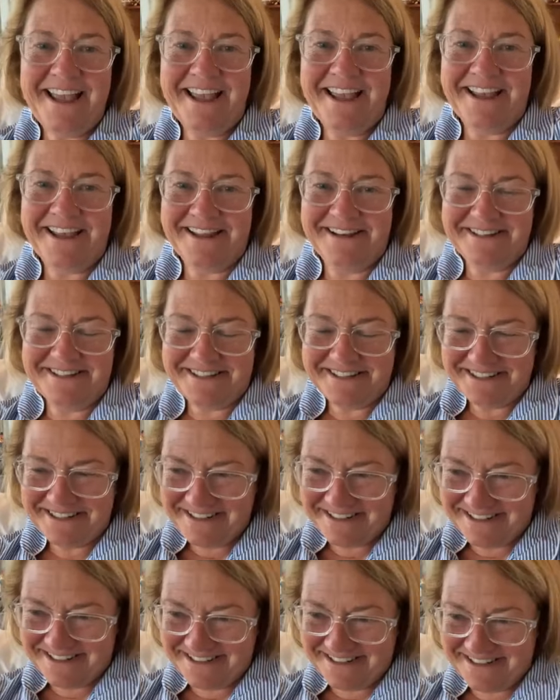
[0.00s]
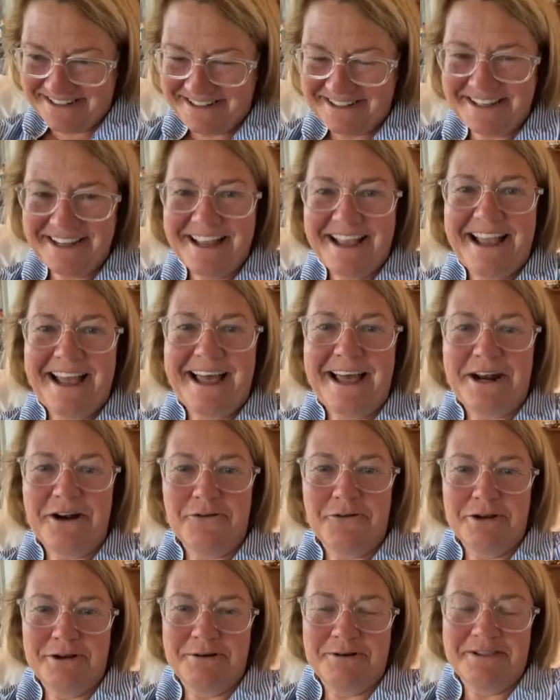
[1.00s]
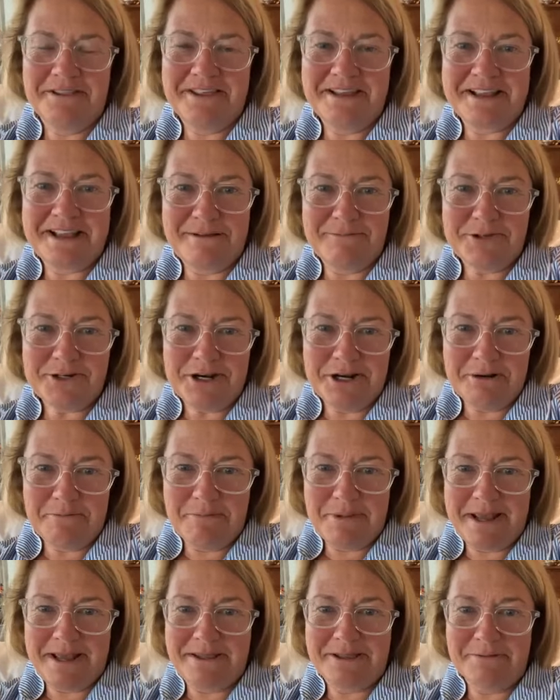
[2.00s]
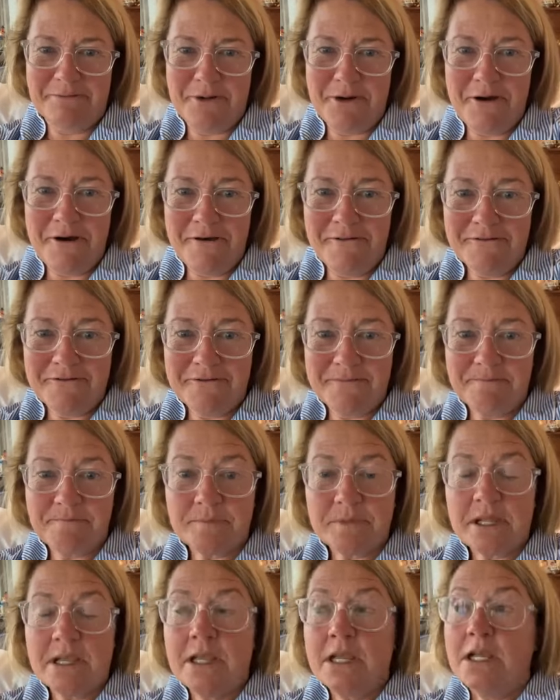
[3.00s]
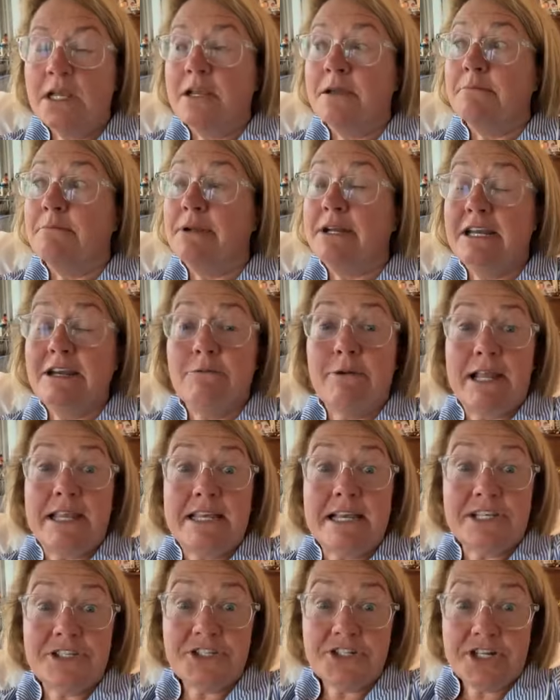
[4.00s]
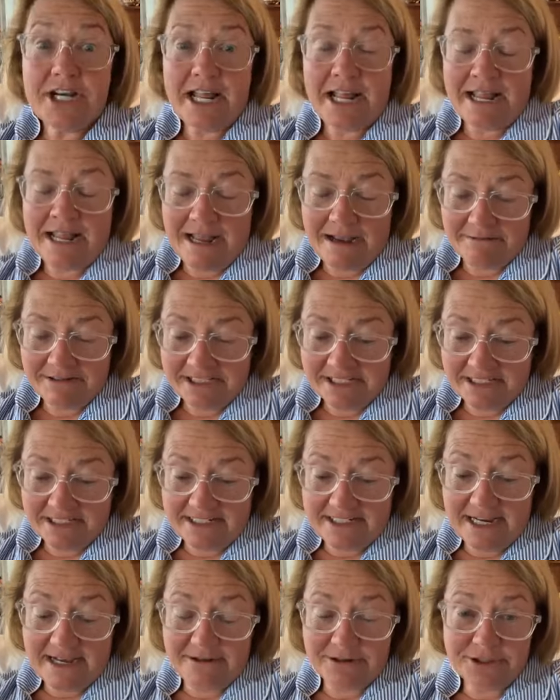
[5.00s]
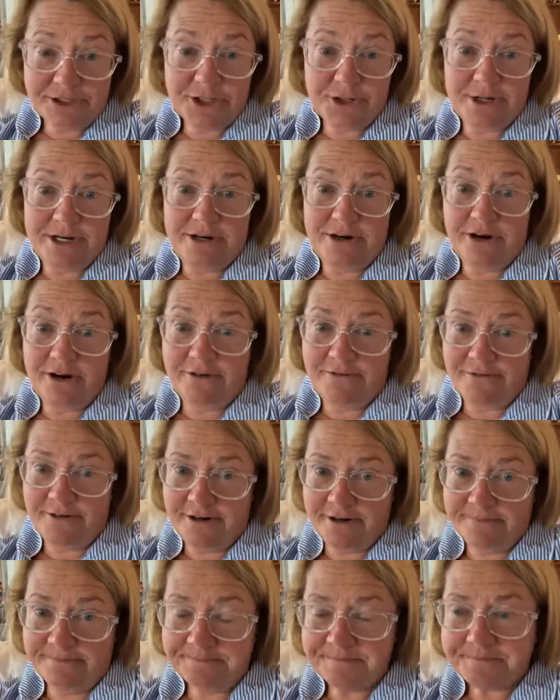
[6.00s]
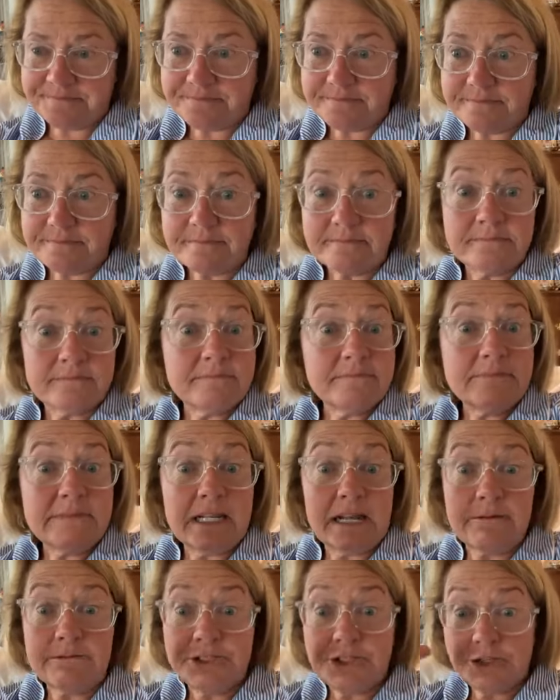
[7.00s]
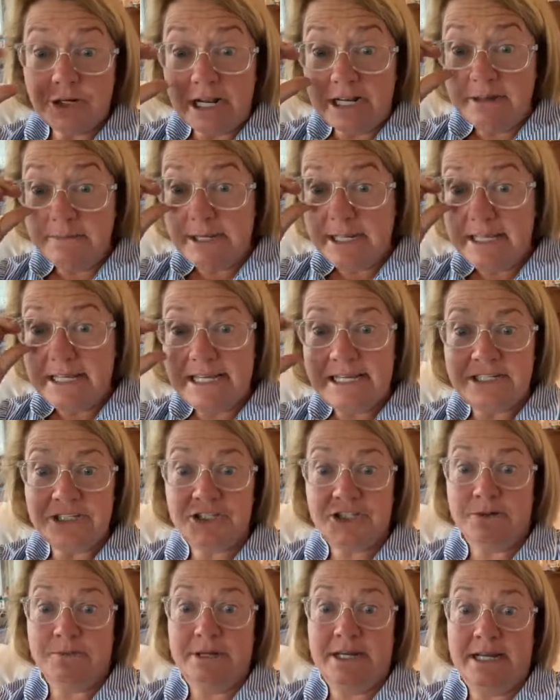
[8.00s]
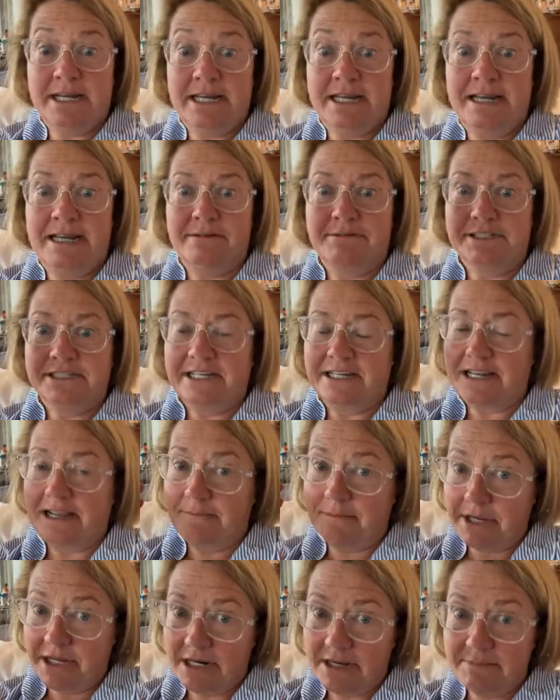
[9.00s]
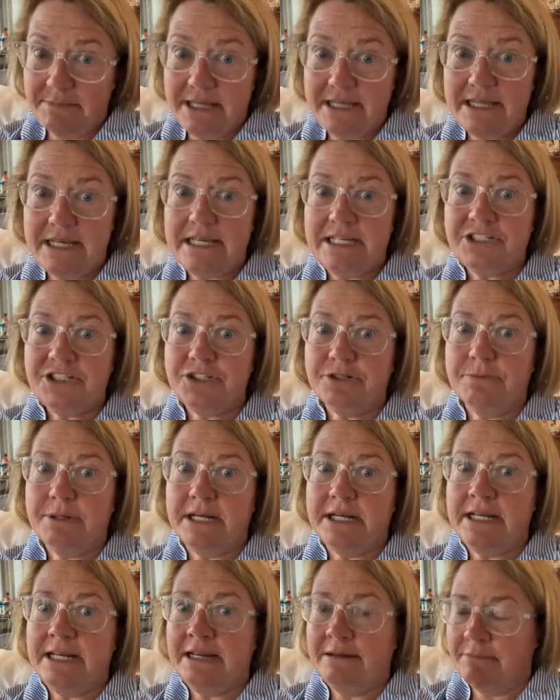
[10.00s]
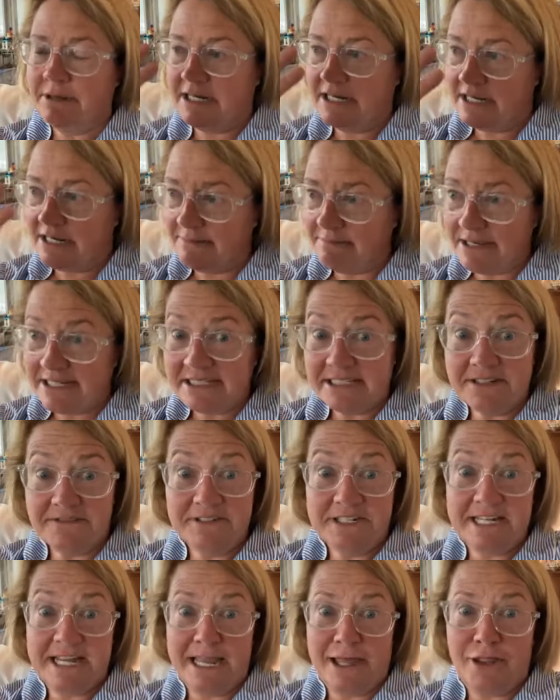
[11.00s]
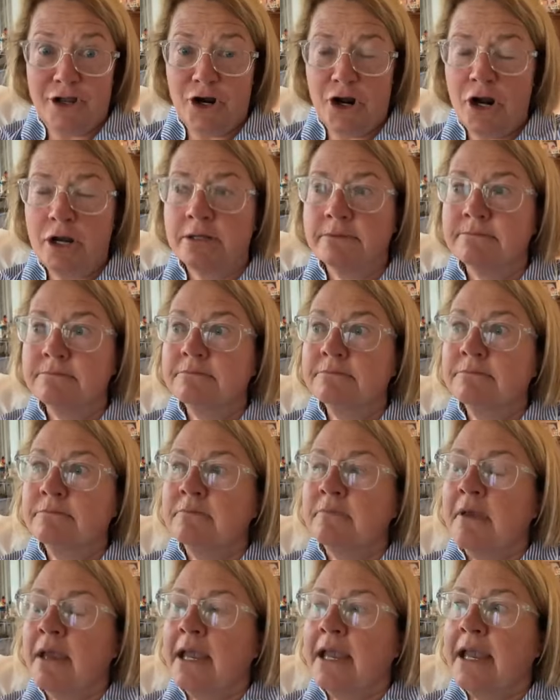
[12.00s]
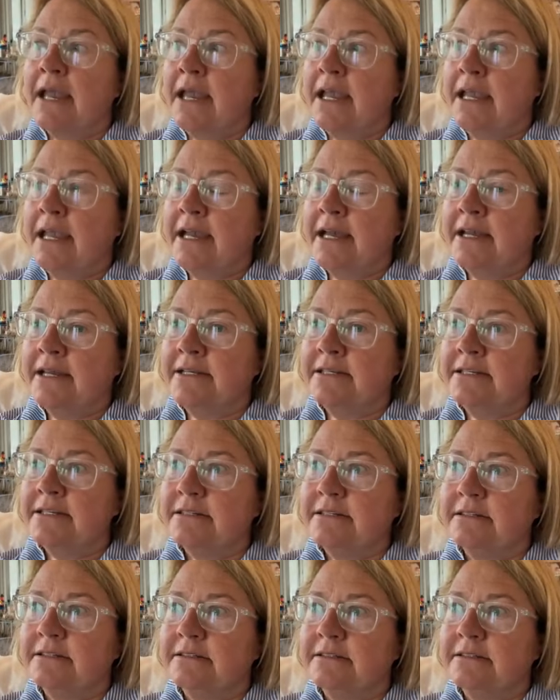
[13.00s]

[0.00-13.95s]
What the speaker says: And I don't want to think I'm trying to pay them off. But anyway, yesterday I was at the Dollar Tree in Hertford. I was trying to be the Easter bunny. I was like, I'm going to be the Easter bunny. I'm going to get myself together. And